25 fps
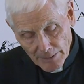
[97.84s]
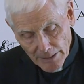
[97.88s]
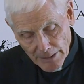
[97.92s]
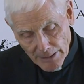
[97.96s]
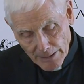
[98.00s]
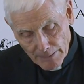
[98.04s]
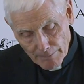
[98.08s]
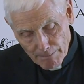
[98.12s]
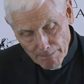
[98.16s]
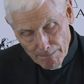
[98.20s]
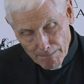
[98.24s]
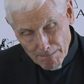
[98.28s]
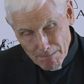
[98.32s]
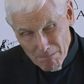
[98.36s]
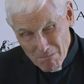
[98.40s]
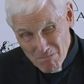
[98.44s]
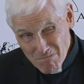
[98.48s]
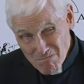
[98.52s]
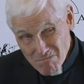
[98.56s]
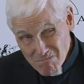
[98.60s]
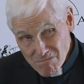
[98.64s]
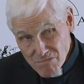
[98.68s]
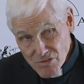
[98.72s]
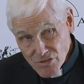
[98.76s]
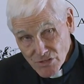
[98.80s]
uh,
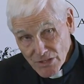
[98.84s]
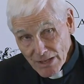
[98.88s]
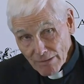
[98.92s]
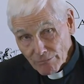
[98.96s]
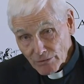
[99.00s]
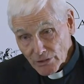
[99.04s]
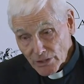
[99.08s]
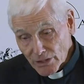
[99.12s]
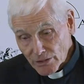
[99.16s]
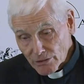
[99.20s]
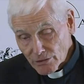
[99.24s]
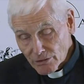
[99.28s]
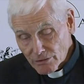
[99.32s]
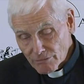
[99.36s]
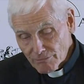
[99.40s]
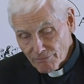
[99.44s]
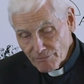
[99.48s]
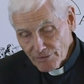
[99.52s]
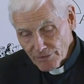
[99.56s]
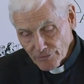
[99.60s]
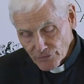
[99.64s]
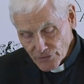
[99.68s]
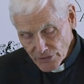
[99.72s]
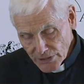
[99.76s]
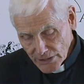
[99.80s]
seven hundred
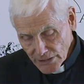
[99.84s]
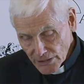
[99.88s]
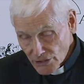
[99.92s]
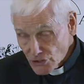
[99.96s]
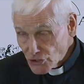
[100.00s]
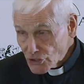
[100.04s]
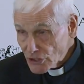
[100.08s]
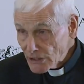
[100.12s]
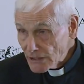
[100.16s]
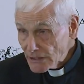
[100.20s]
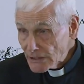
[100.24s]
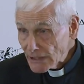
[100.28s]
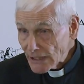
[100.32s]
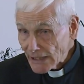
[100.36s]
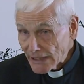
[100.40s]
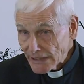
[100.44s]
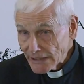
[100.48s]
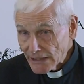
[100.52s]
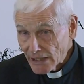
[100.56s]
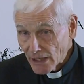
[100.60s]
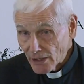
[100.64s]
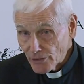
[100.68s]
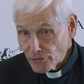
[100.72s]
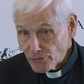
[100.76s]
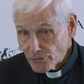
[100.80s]
fifty to nine
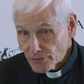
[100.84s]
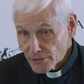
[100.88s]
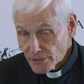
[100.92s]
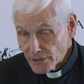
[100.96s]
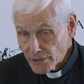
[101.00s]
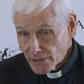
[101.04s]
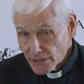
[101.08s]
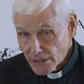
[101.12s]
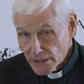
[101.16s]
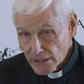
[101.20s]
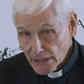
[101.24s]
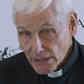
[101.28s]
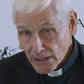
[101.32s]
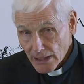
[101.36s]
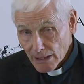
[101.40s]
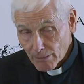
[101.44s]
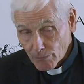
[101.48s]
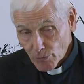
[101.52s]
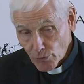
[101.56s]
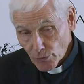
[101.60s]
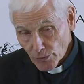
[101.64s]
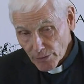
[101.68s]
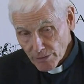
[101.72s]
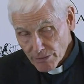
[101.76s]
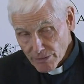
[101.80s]
hundred. I'm
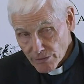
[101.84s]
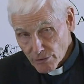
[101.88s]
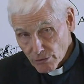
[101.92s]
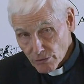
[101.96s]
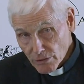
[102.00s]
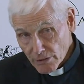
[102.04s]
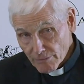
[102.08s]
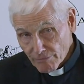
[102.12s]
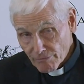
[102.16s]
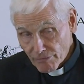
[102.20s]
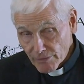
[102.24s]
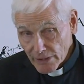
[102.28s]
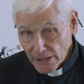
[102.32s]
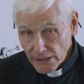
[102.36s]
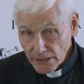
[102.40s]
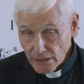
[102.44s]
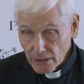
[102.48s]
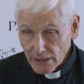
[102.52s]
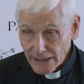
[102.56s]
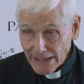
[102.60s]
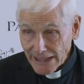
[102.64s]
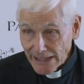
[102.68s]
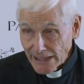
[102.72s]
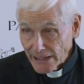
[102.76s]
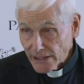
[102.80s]
going through the
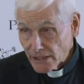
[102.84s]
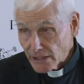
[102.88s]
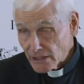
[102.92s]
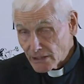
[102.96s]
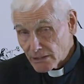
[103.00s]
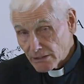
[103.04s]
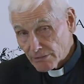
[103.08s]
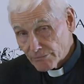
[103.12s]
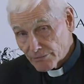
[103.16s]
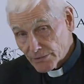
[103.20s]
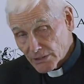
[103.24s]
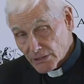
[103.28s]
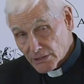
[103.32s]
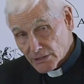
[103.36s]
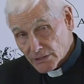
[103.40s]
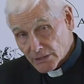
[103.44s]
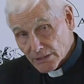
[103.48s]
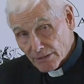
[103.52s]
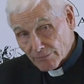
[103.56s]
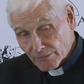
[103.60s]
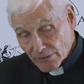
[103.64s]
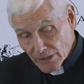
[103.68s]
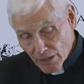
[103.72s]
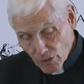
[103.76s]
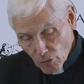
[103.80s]
final edit of it.
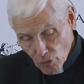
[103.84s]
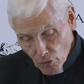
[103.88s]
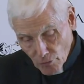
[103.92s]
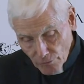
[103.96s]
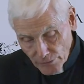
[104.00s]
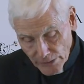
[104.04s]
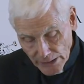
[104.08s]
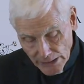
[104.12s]
I've got all